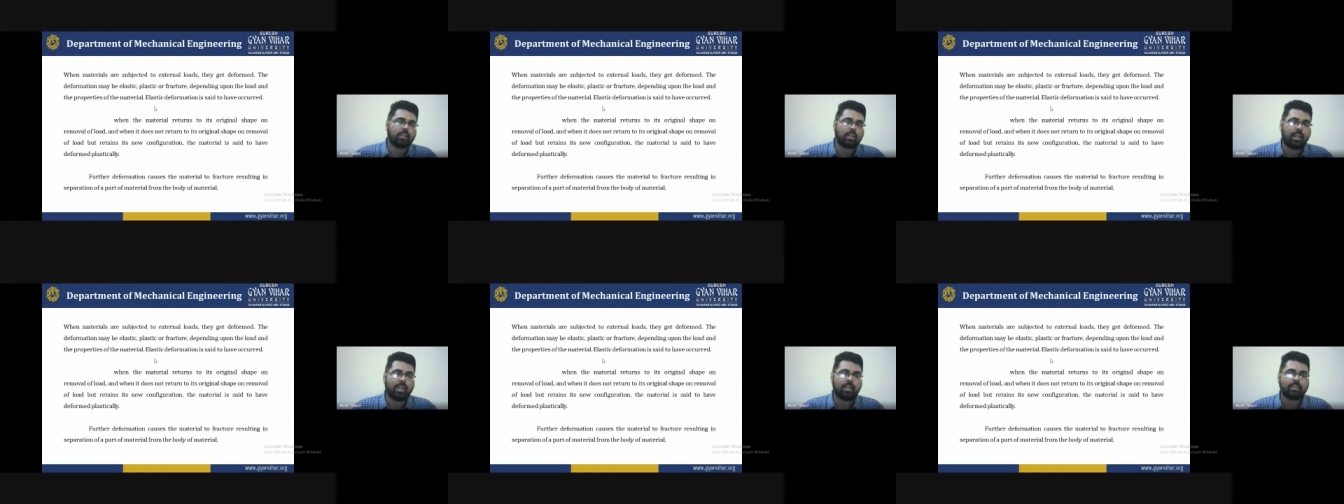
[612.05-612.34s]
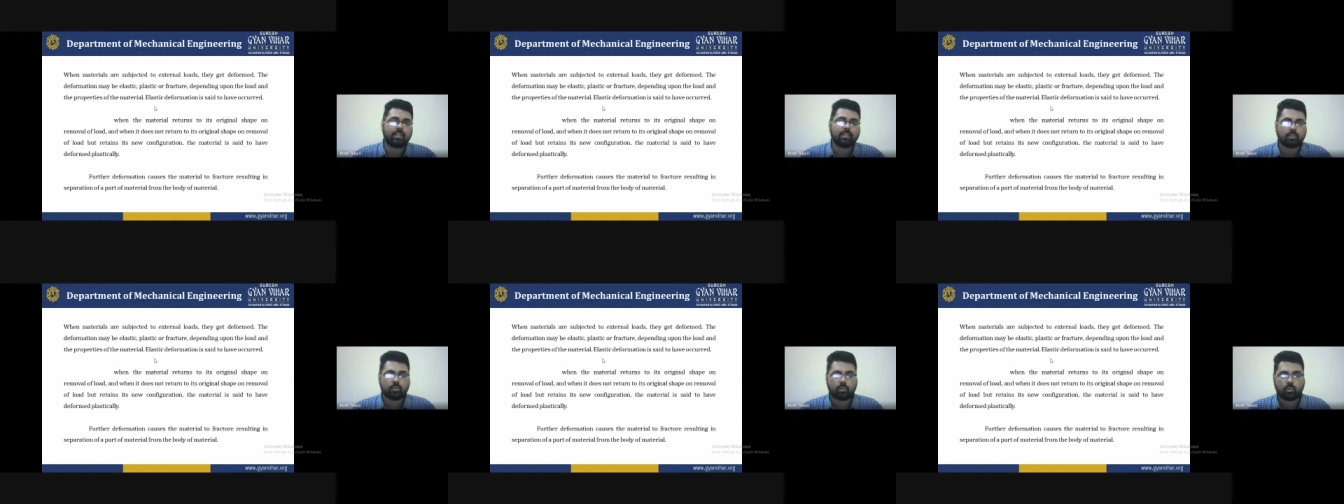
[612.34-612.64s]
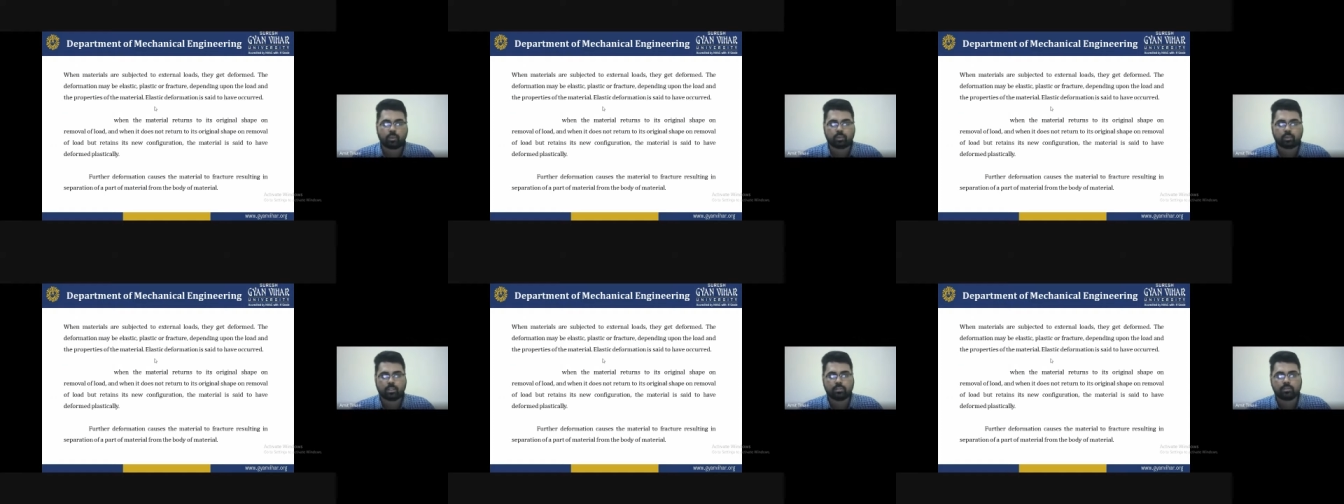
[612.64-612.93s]
line that you
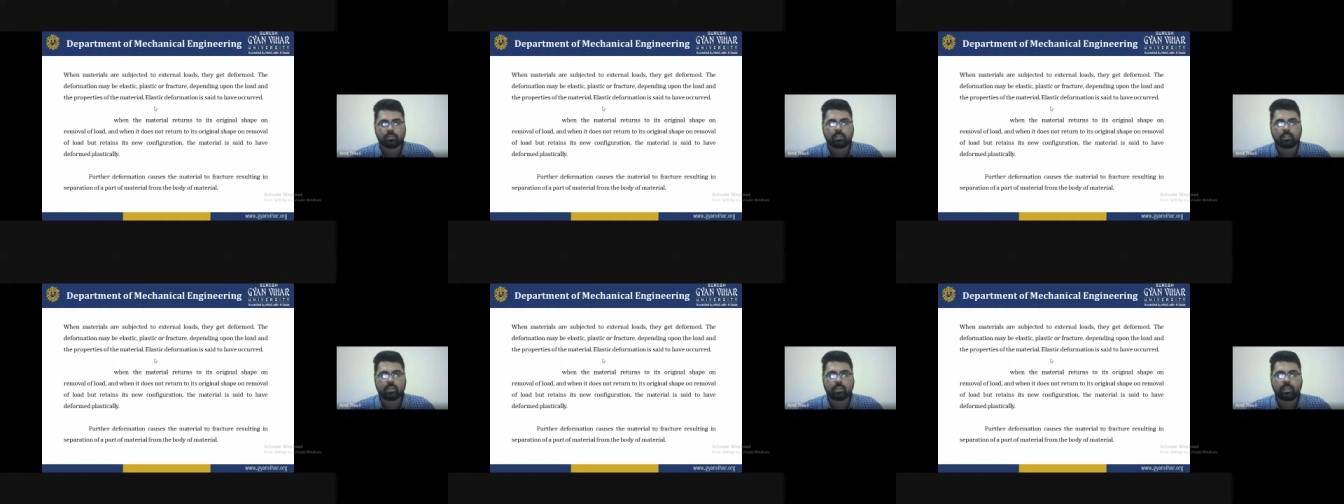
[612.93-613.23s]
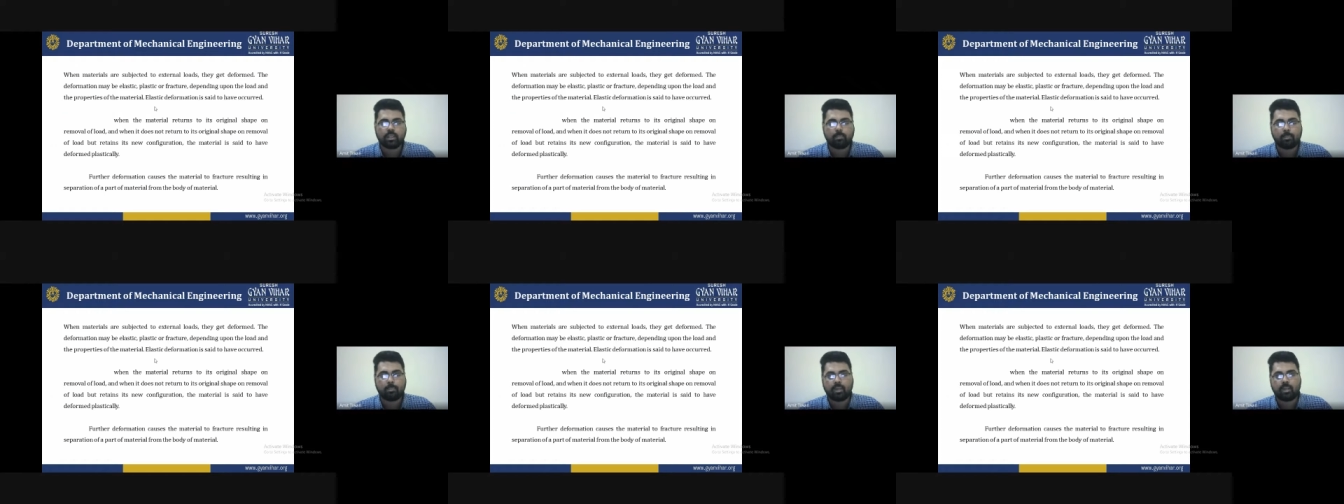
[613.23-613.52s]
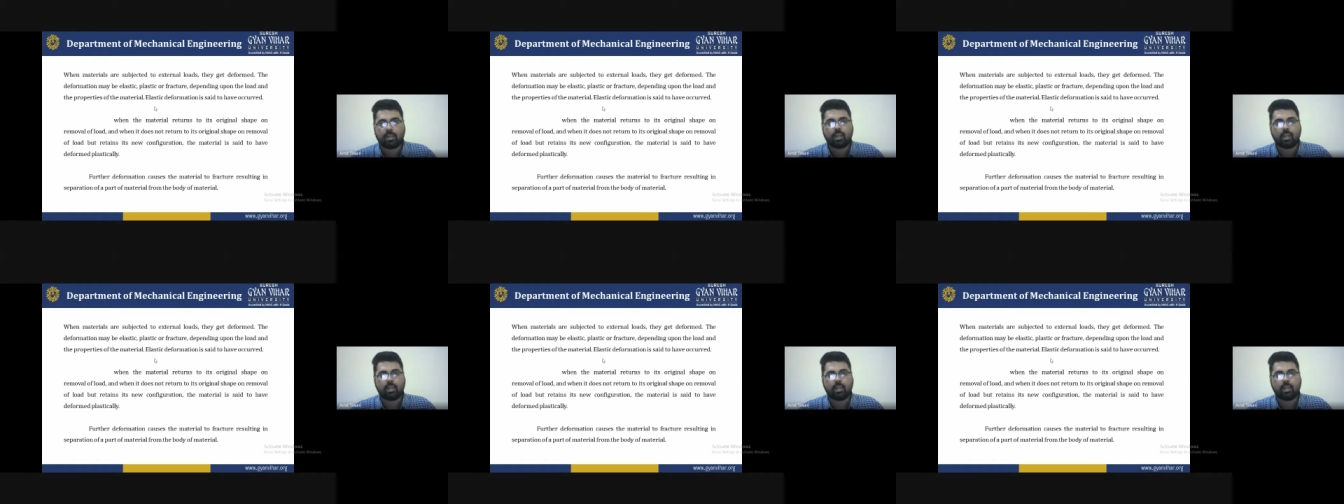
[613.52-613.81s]
can consider that a
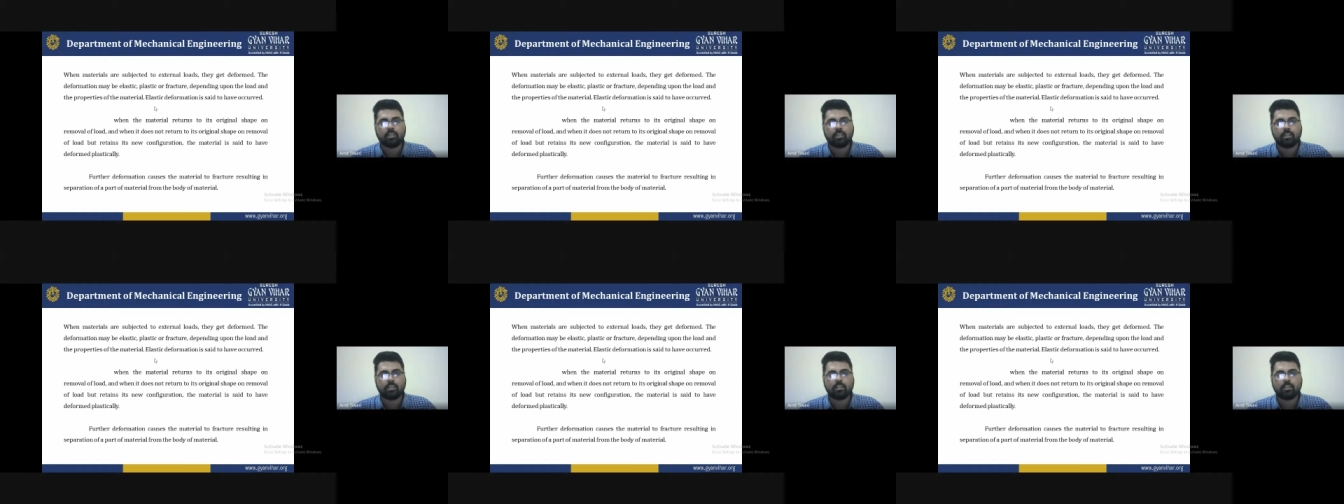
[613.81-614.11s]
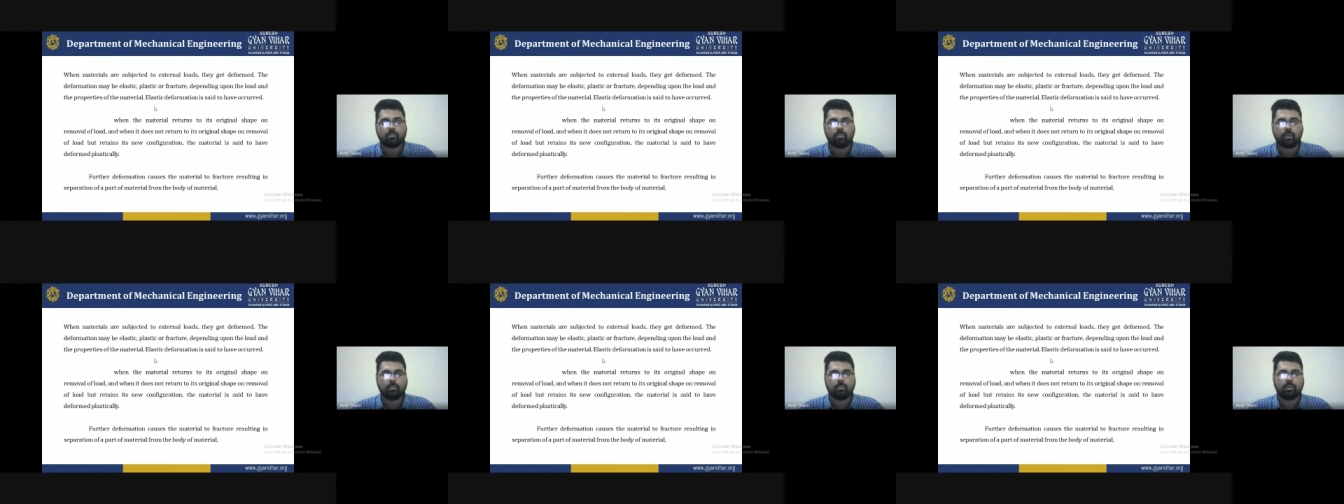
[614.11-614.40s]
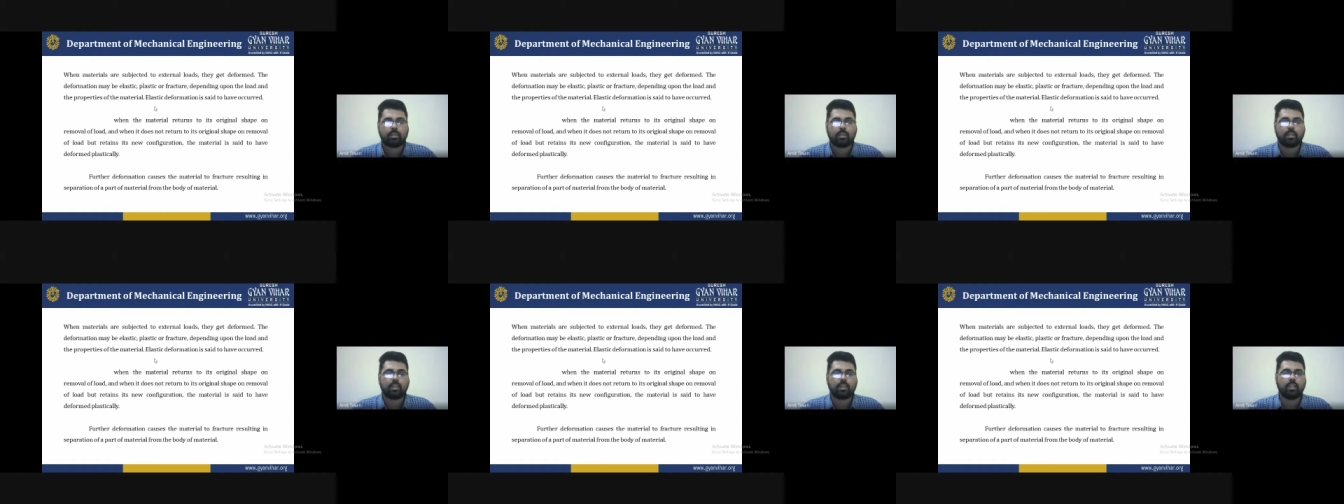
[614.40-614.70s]
paragraph that is of
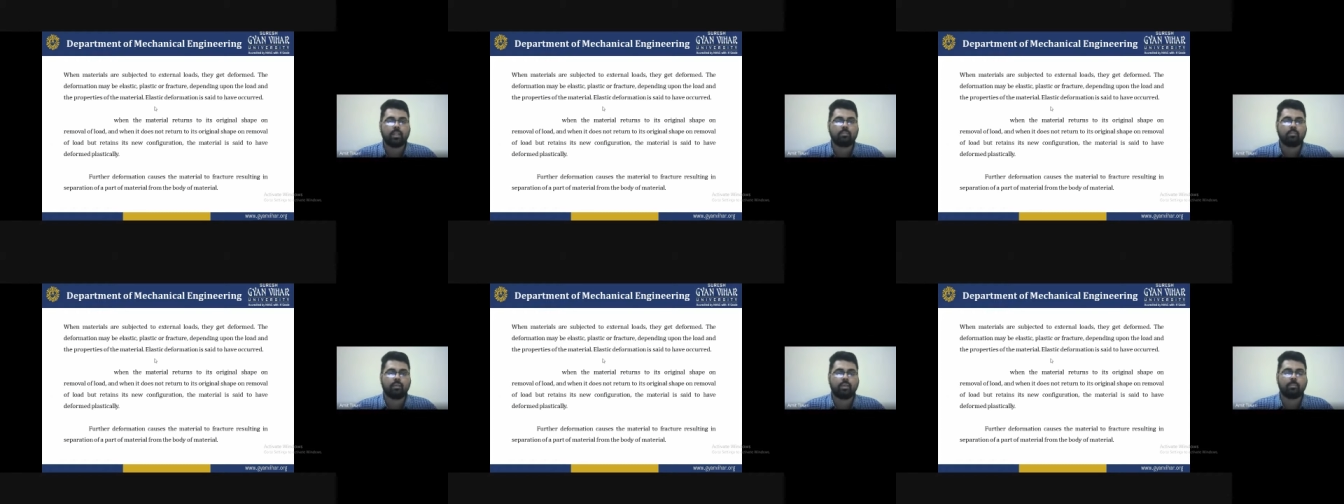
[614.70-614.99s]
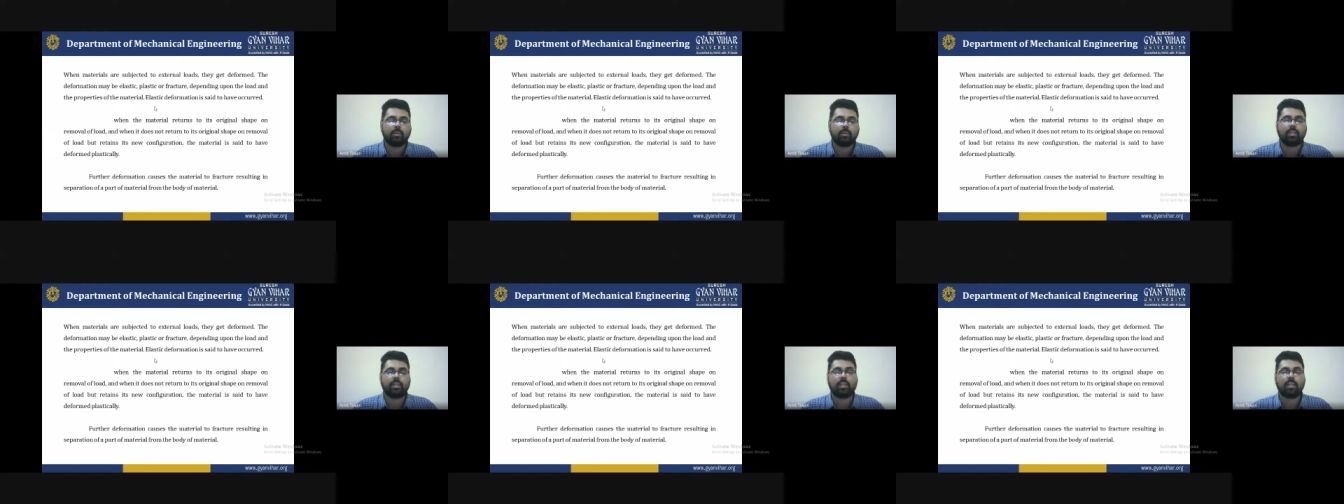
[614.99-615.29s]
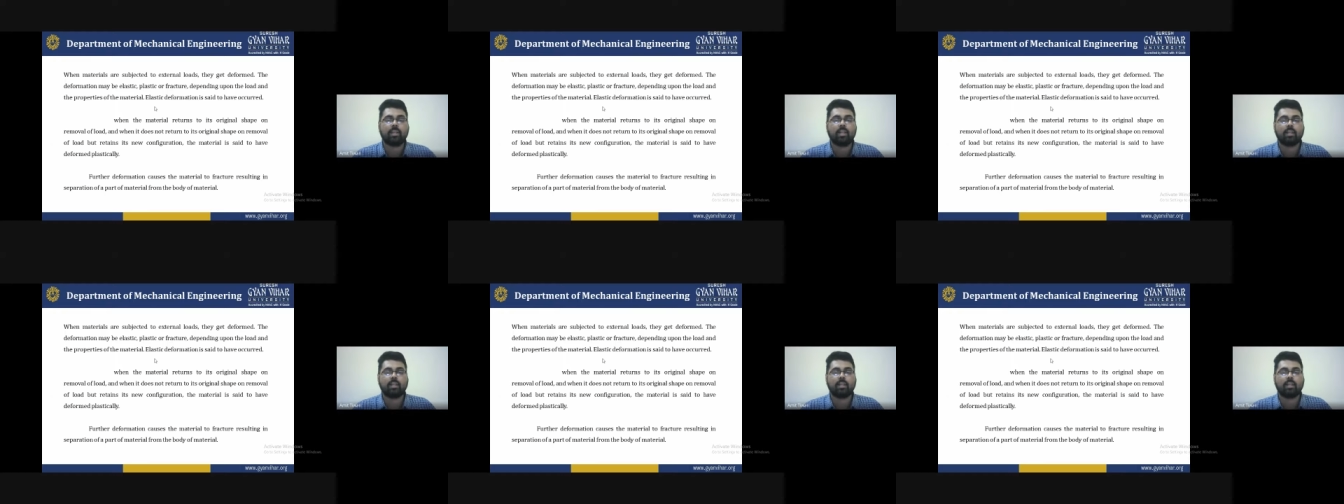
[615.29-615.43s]
material when material